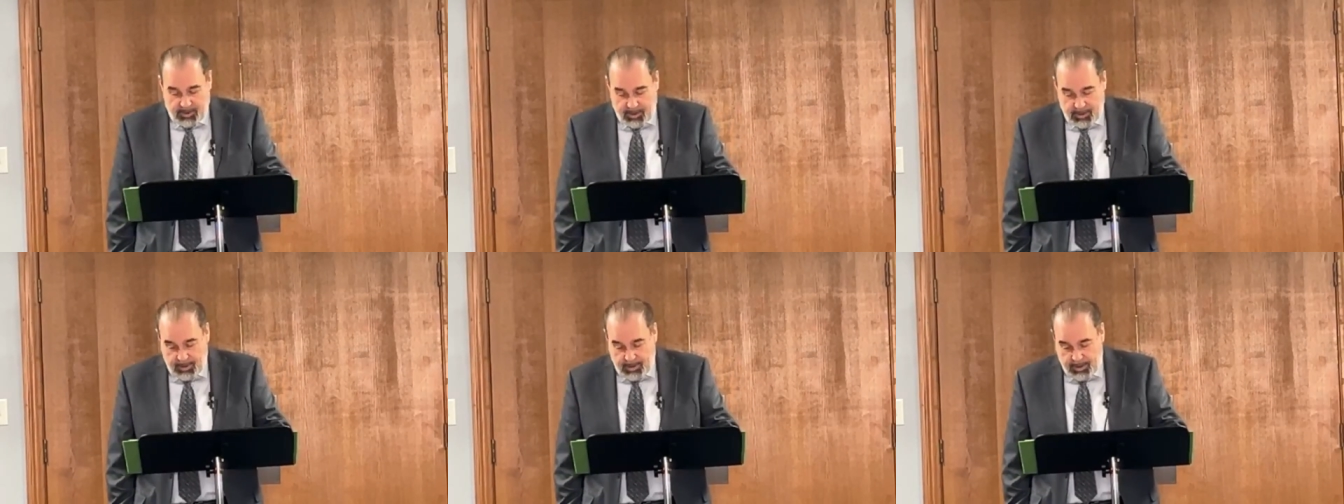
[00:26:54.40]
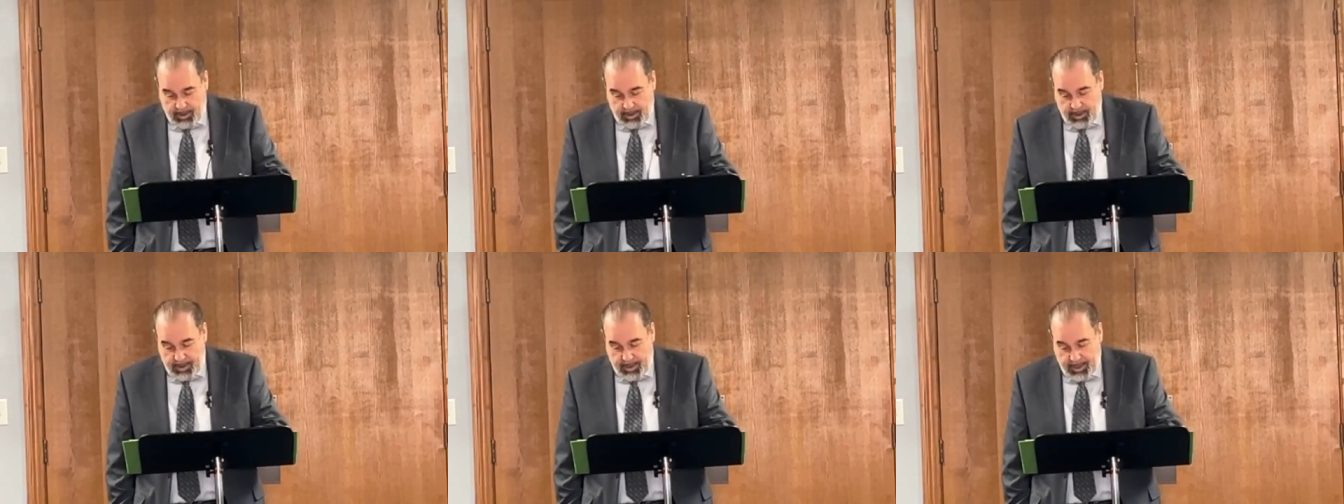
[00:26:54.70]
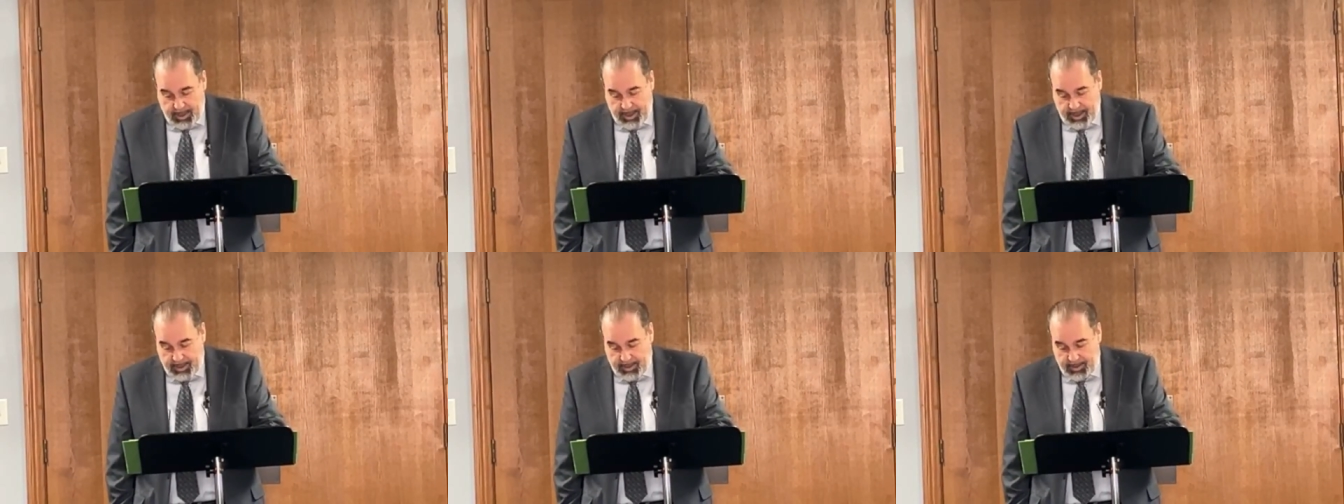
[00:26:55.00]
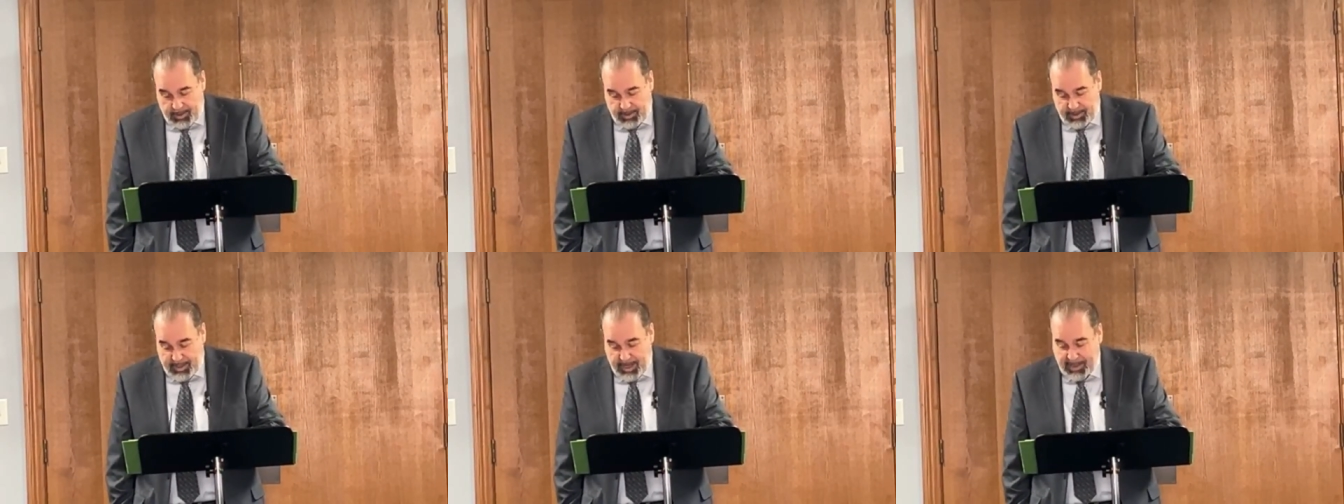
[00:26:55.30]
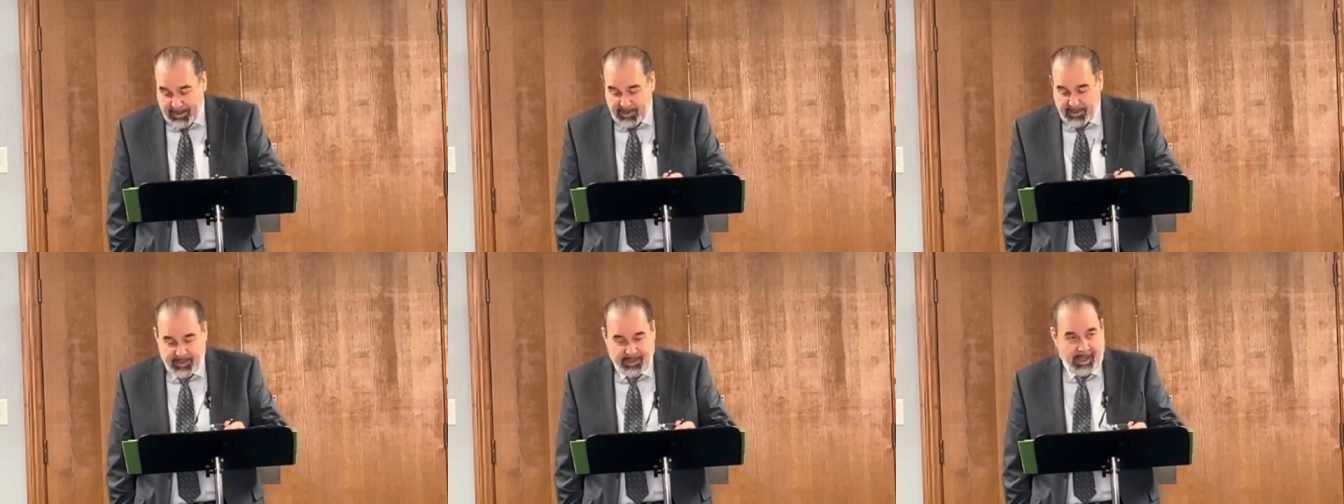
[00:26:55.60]
and in
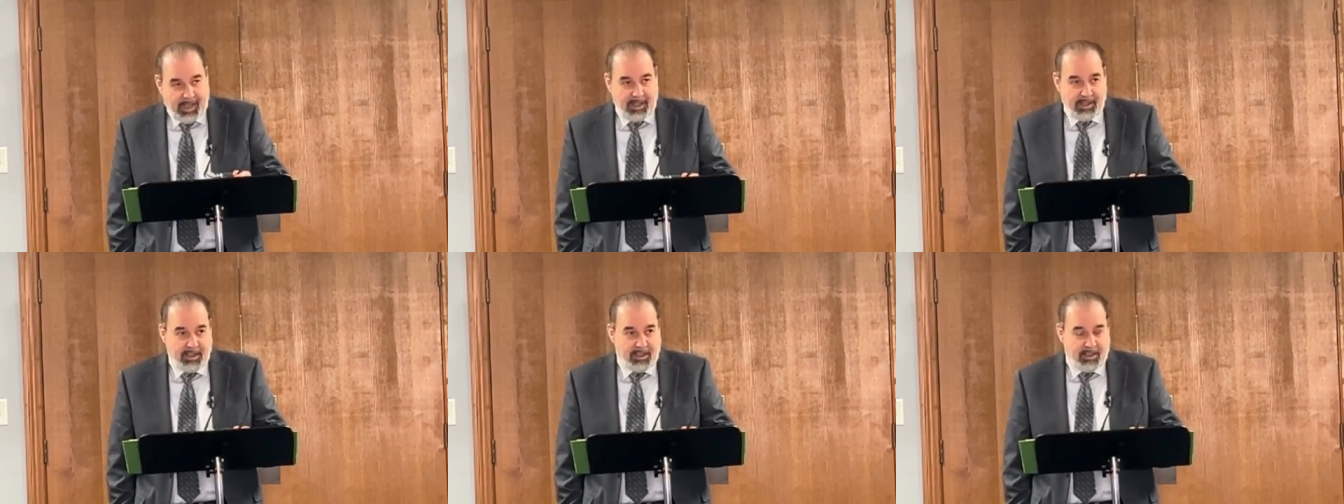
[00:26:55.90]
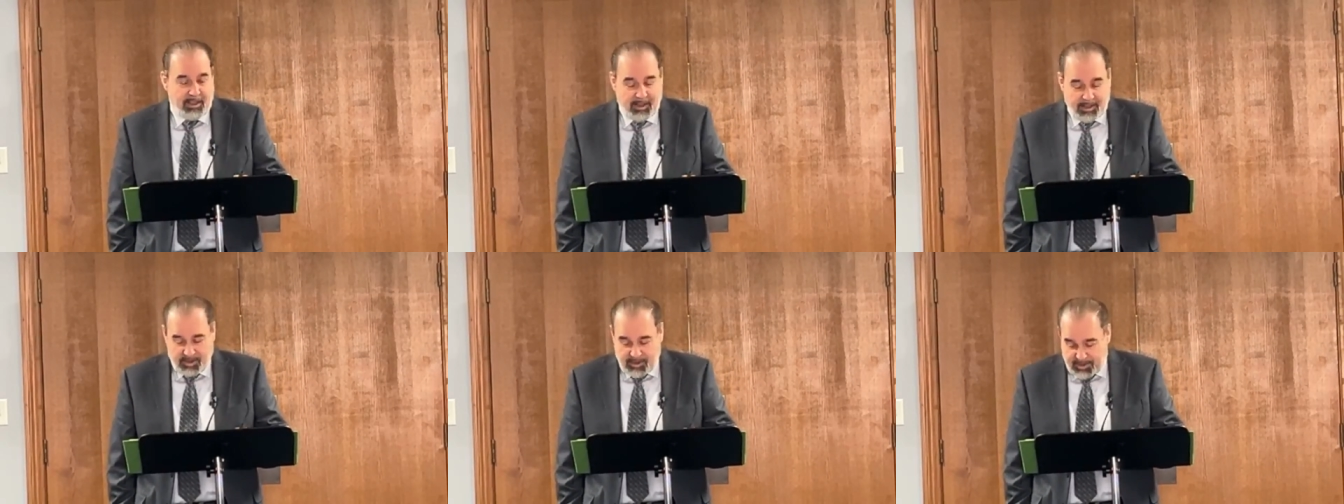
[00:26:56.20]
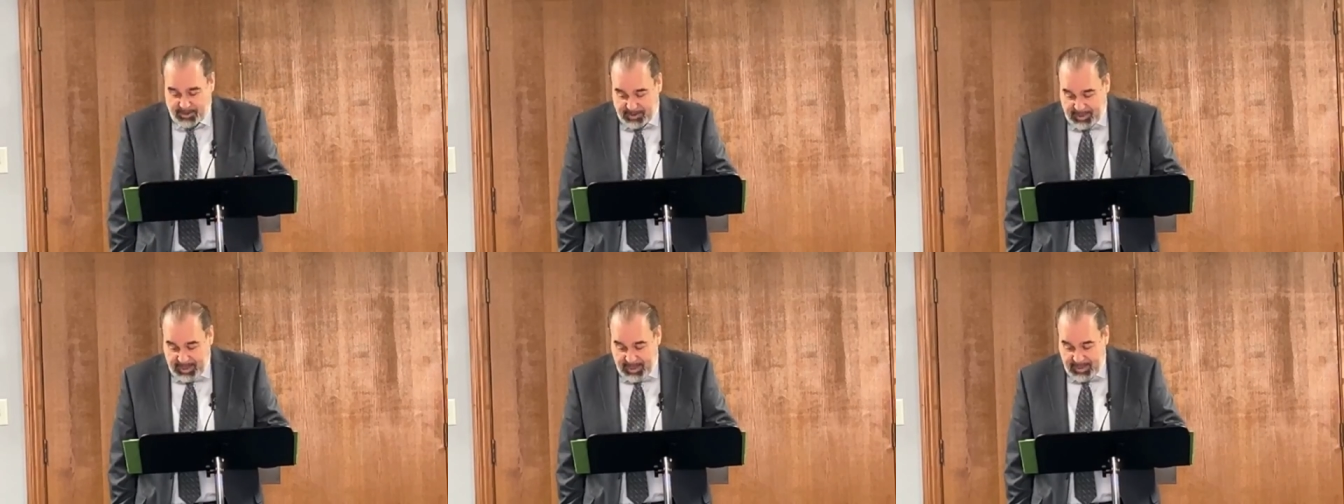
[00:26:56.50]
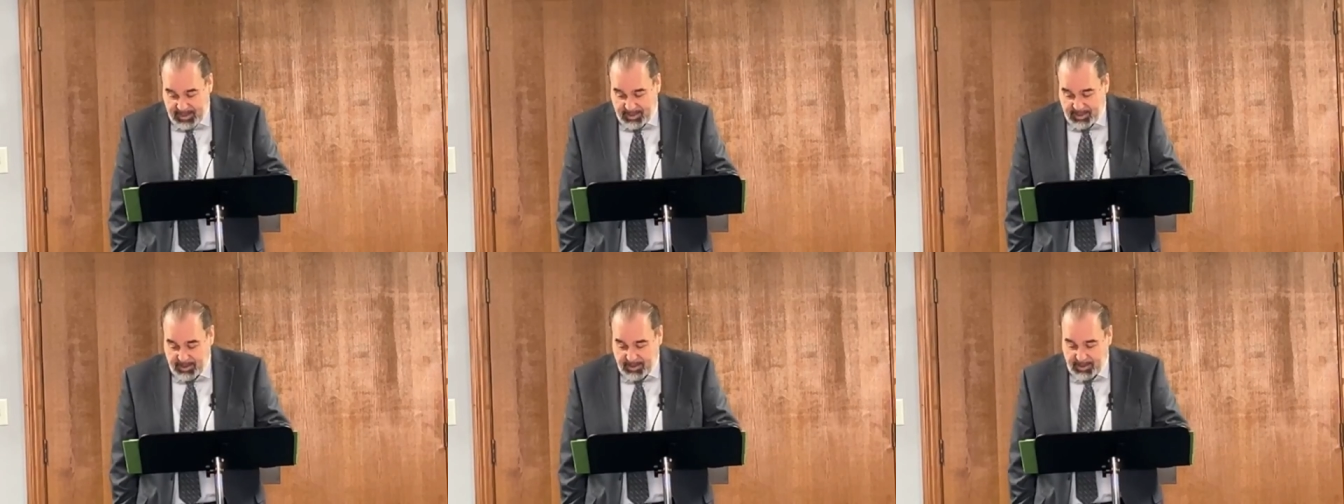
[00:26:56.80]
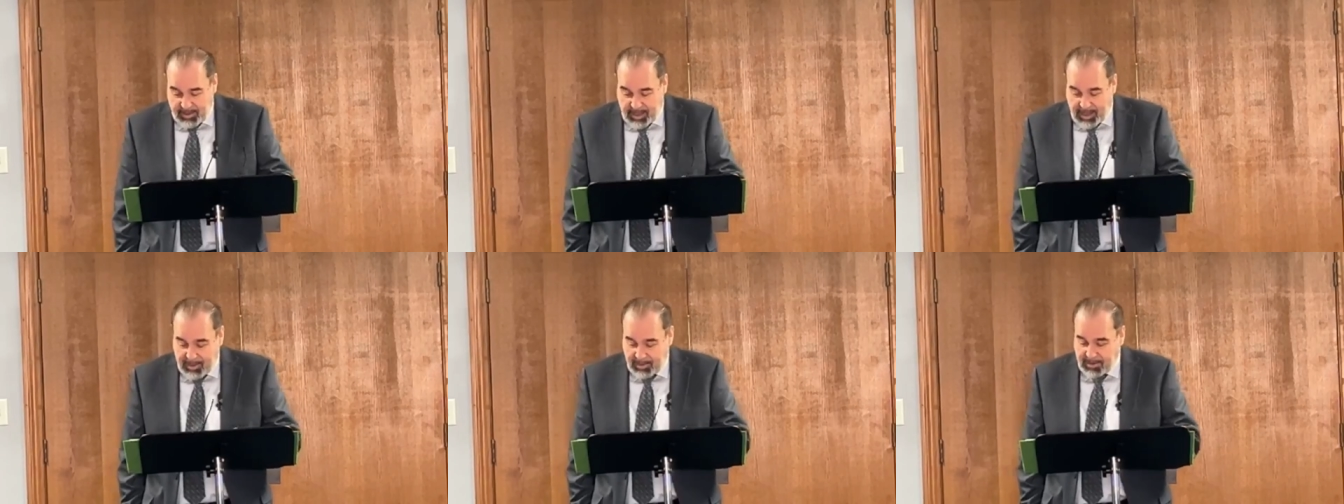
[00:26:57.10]
that sense, Satan
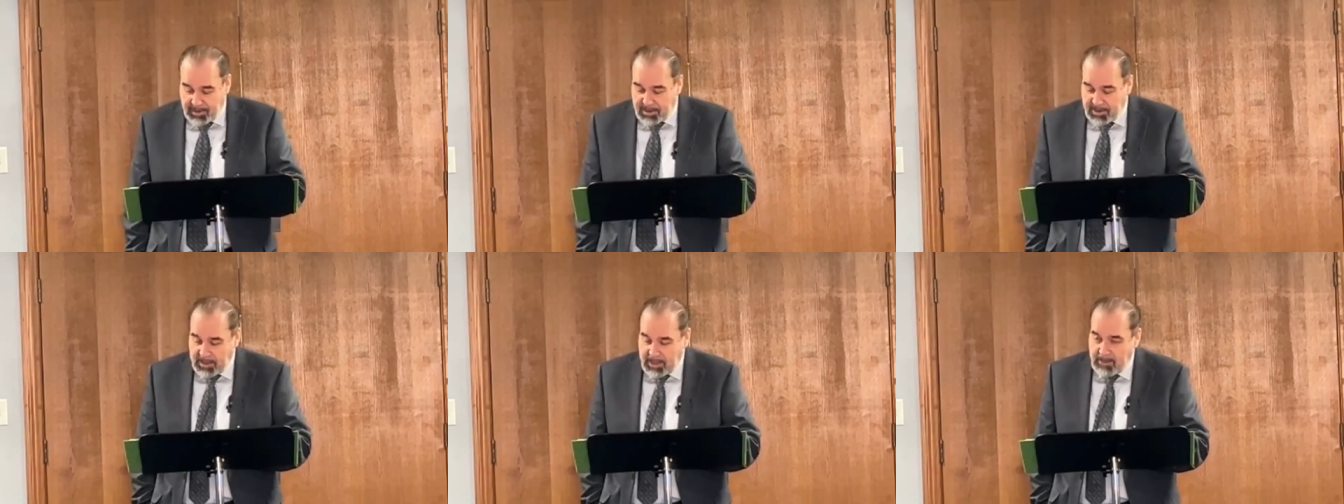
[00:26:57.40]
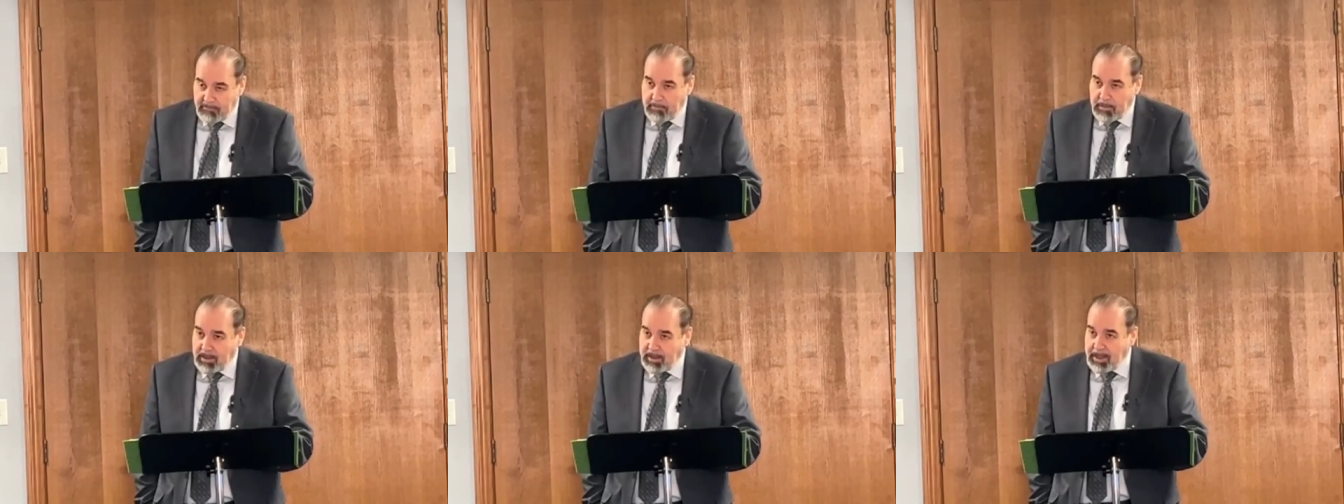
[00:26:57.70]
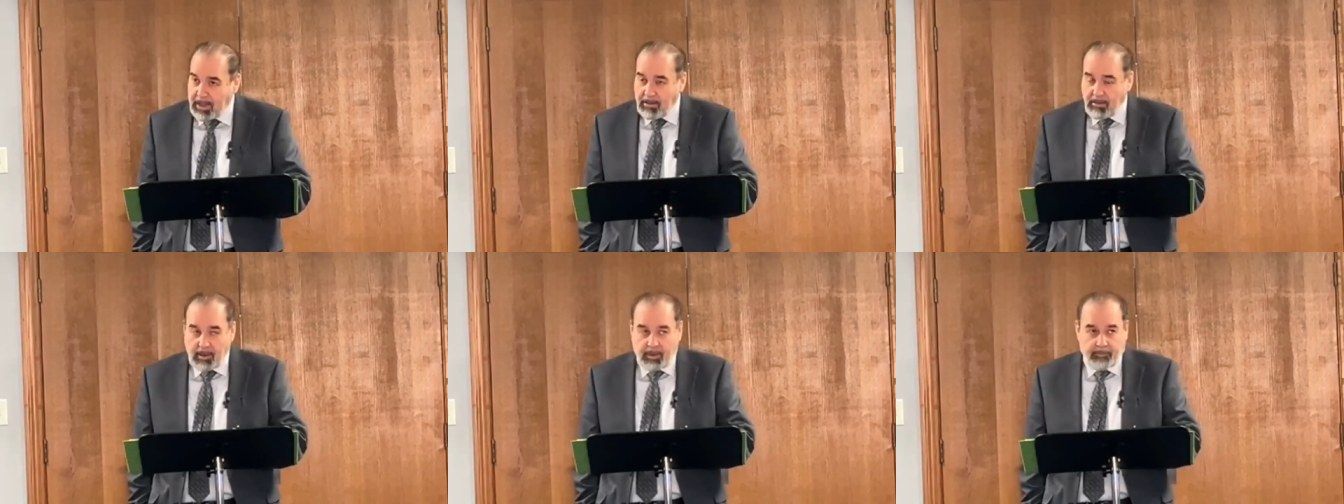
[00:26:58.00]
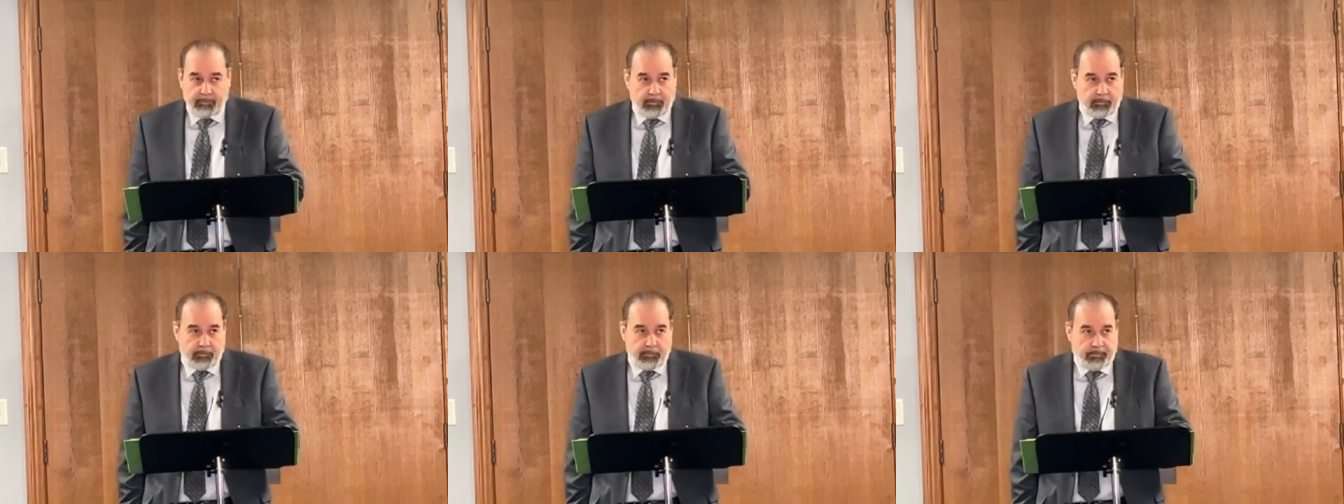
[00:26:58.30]
cannot deceive me. Now,